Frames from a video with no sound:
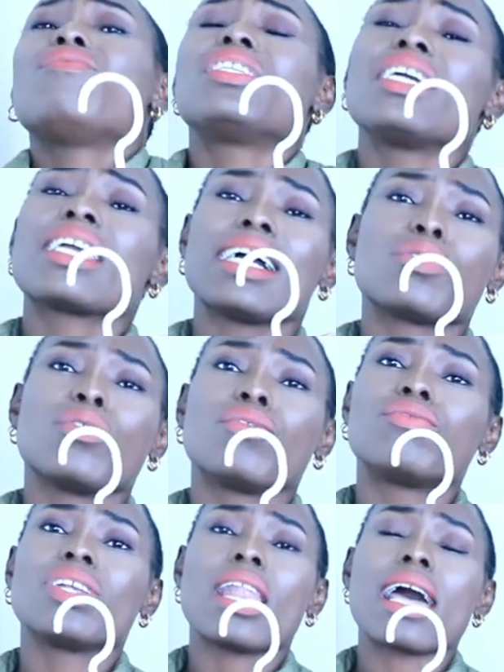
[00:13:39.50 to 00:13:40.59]
everyday
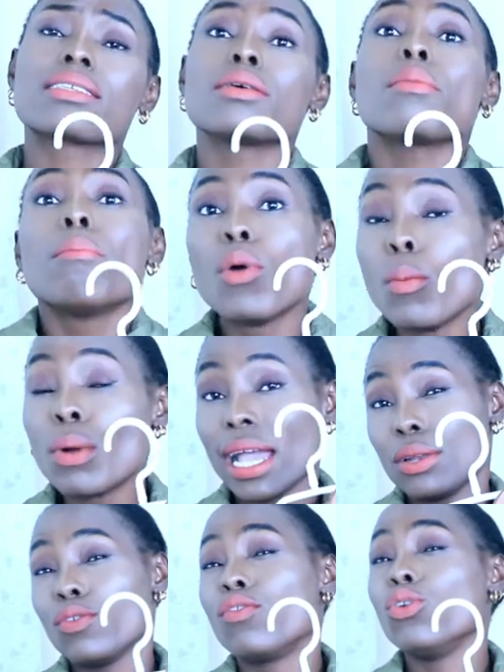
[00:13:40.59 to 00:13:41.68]
kind of relaxed
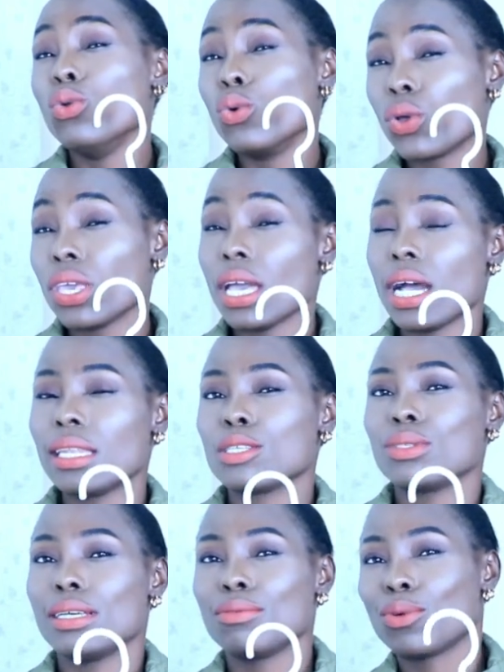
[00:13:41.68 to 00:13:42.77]
mom kind of look
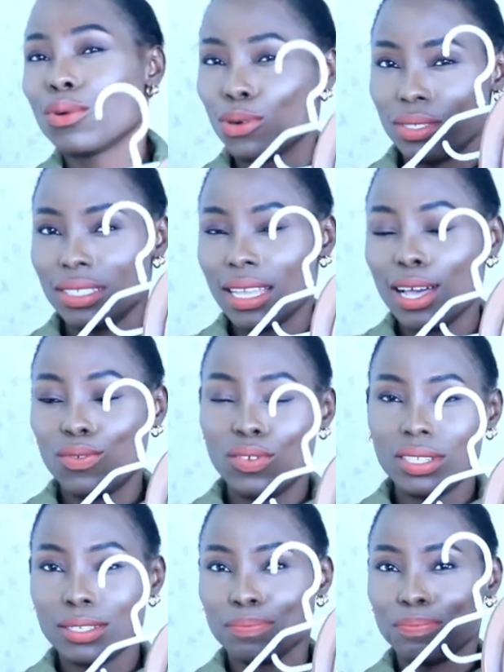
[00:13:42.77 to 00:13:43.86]
yeah that's what i call this
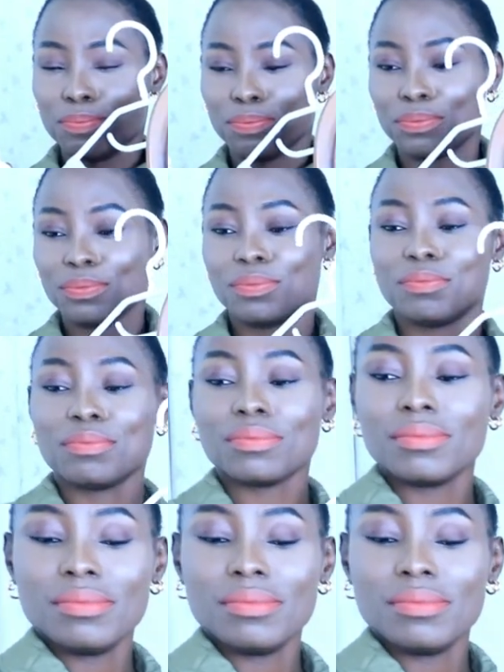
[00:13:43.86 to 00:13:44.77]
outfit so